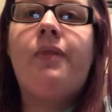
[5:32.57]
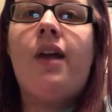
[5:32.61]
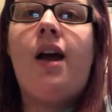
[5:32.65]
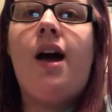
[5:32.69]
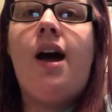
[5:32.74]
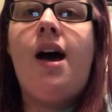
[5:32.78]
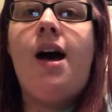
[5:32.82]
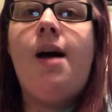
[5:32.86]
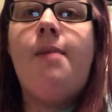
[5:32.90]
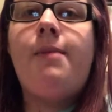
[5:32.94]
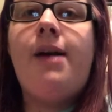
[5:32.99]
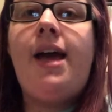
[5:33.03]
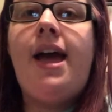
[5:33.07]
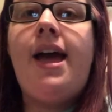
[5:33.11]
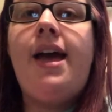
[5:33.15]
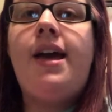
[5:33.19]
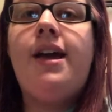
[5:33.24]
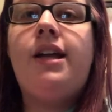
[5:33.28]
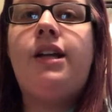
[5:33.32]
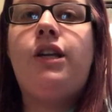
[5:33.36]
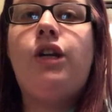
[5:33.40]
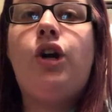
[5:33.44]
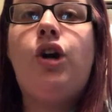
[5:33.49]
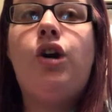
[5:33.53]

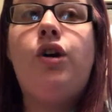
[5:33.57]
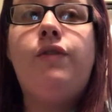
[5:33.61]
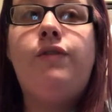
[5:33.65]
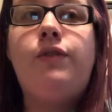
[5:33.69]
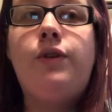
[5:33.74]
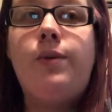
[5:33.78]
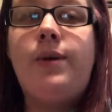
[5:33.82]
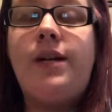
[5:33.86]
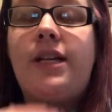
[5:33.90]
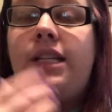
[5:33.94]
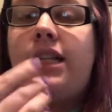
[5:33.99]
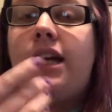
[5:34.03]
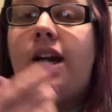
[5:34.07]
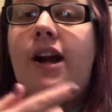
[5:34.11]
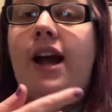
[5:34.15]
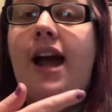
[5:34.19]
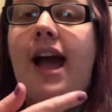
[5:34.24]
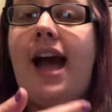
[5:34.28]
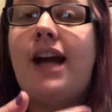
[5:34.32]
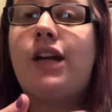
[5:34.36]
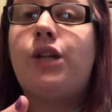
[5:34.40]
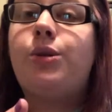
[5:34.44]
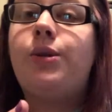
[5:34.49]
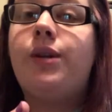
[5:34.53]
And Kovu is
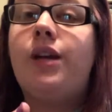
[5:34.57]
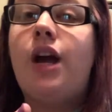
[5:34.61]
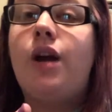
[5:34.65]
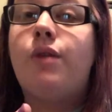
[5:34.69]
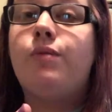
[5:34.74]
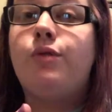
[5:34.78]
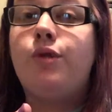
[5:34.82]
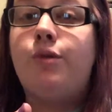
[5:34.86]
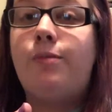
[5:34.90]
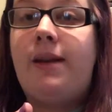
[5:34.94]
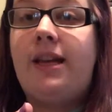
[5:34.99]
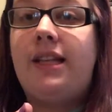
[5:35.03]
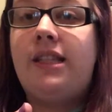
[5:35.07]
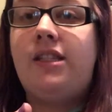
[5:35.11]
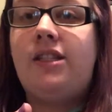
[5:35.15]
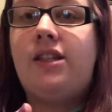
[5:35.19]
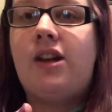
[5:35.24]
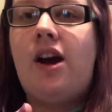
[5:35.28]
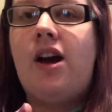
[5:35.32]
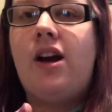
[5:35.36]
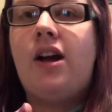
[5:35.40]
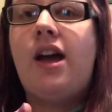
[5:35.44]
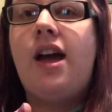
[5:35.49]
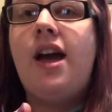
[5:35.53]
actually our roommate's
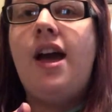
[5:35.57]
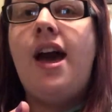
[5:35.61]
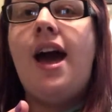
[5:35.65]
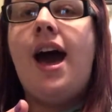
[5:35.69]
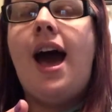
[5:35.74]
dog.